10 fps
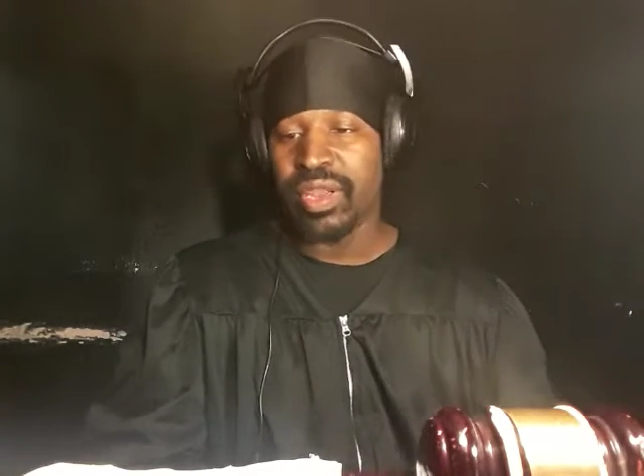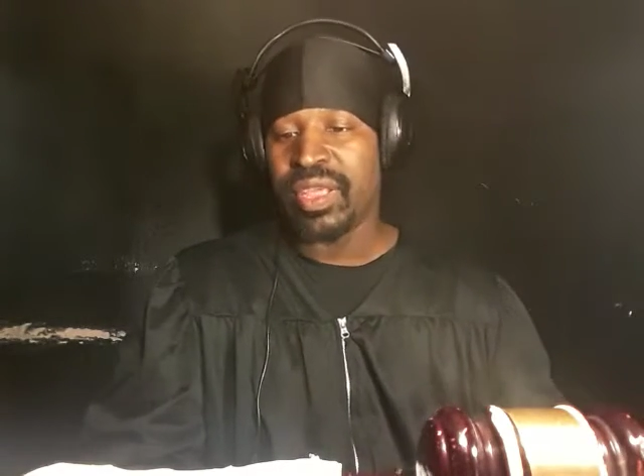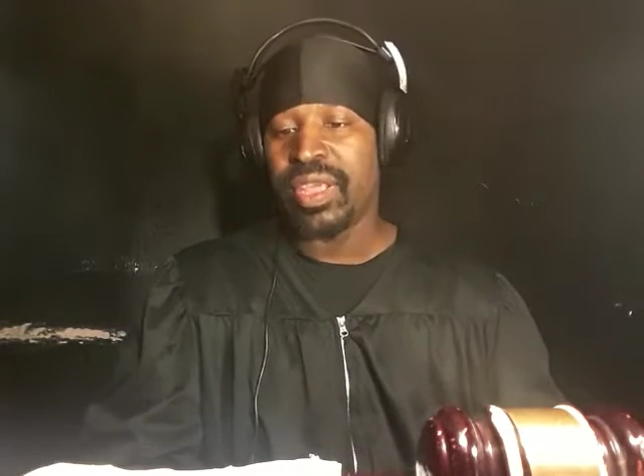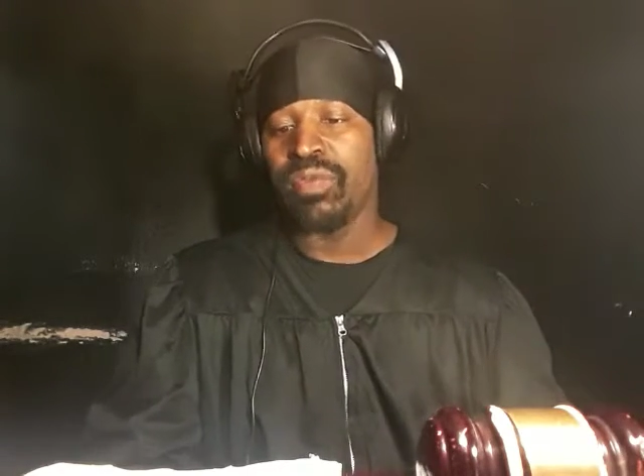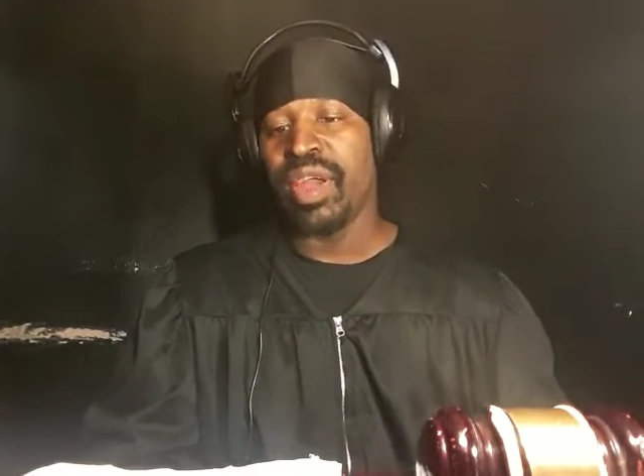
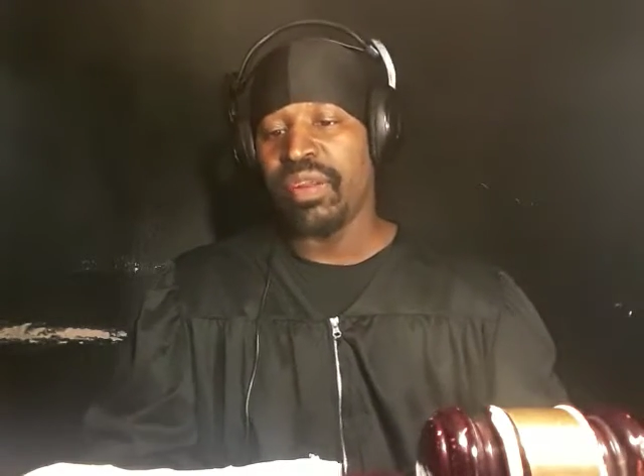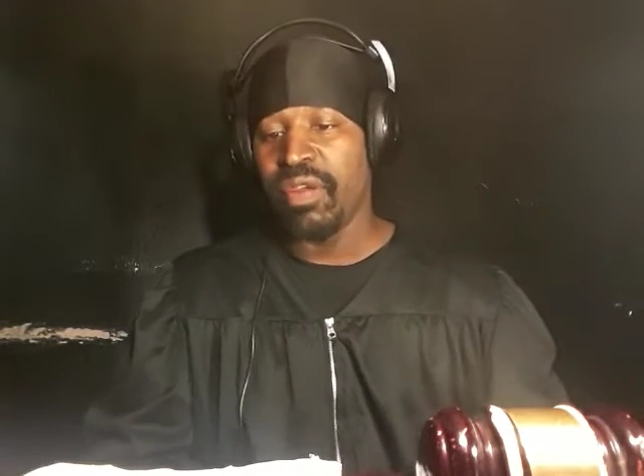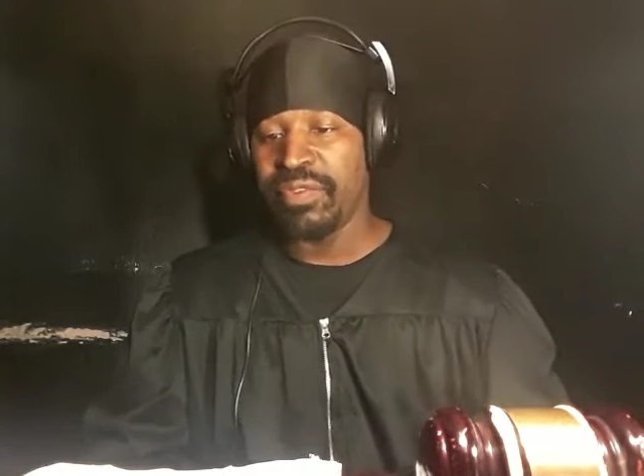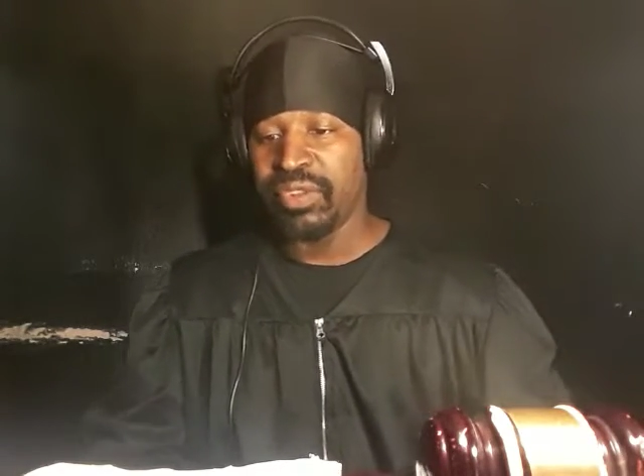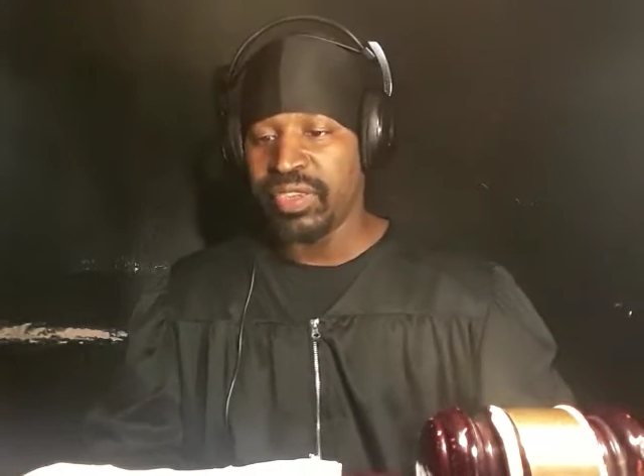Let's get right
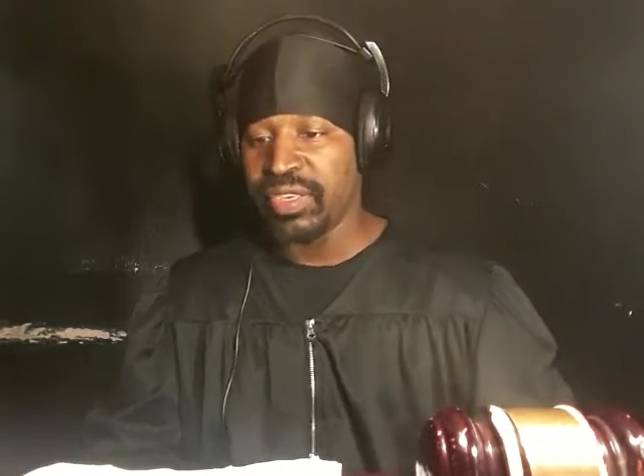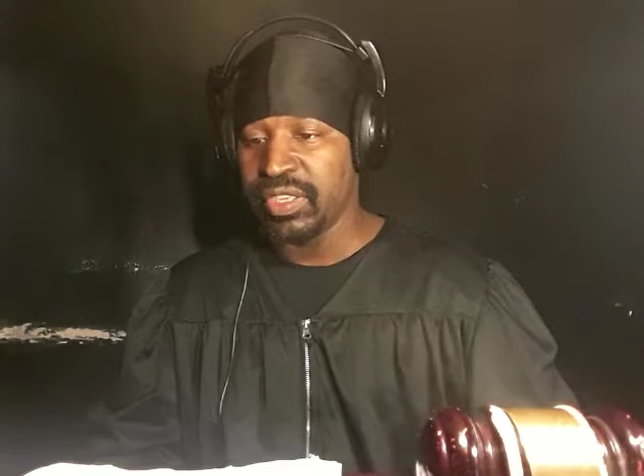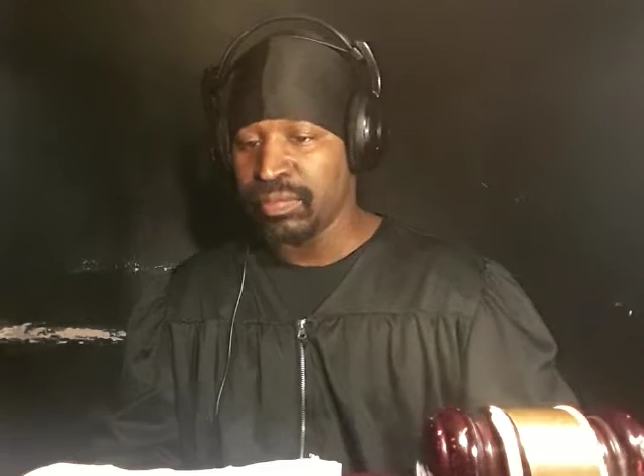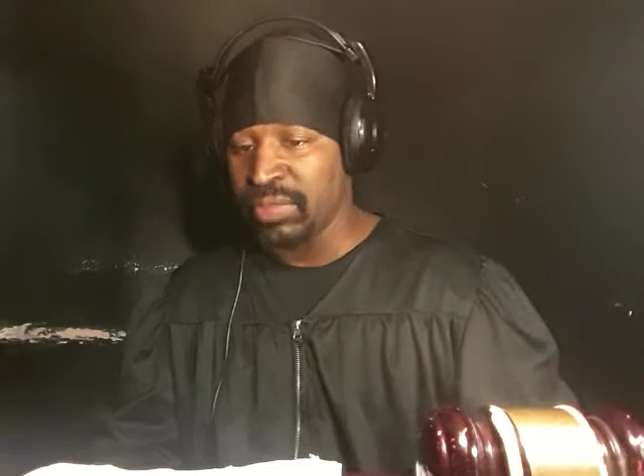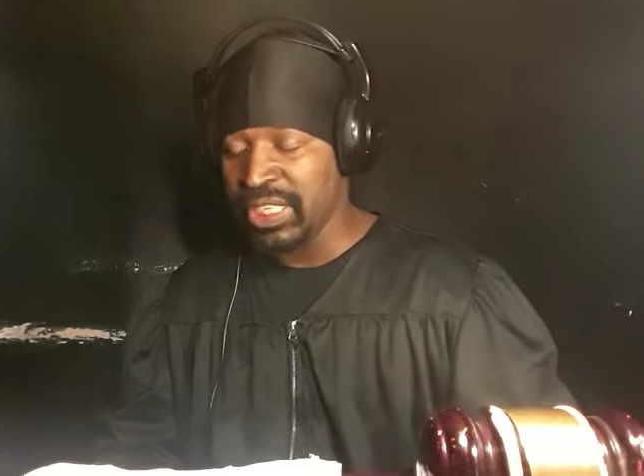off into
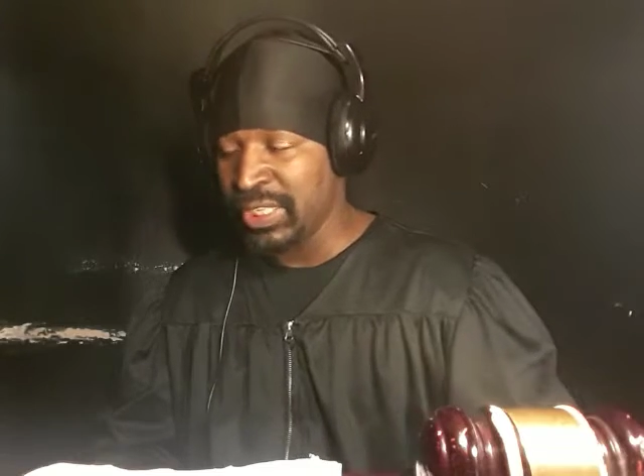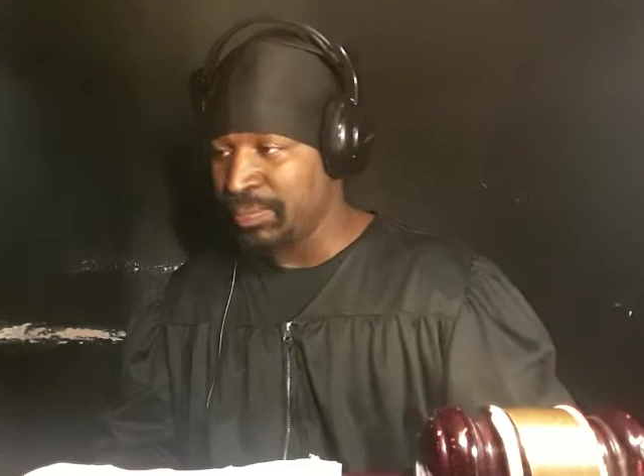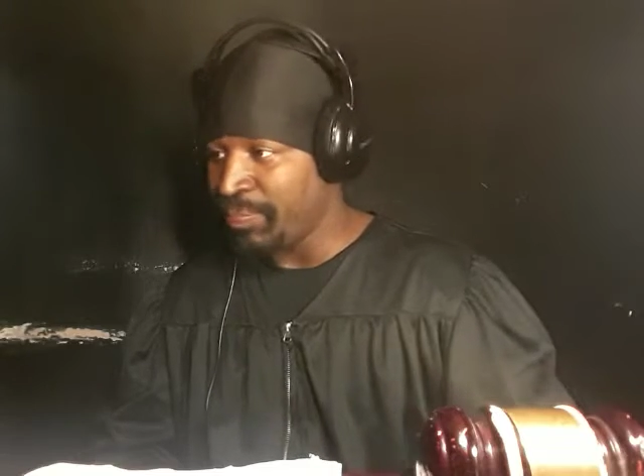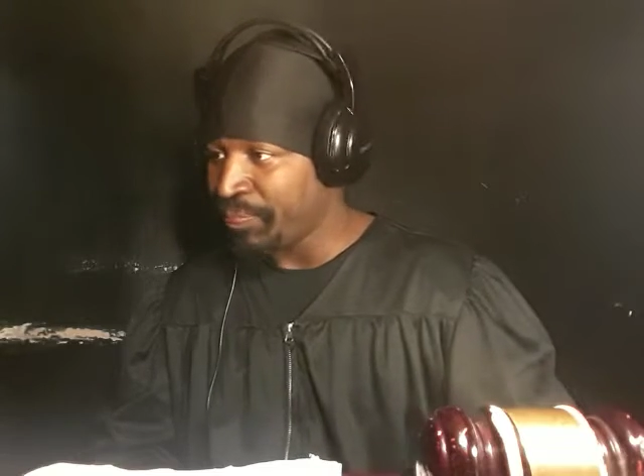this, man.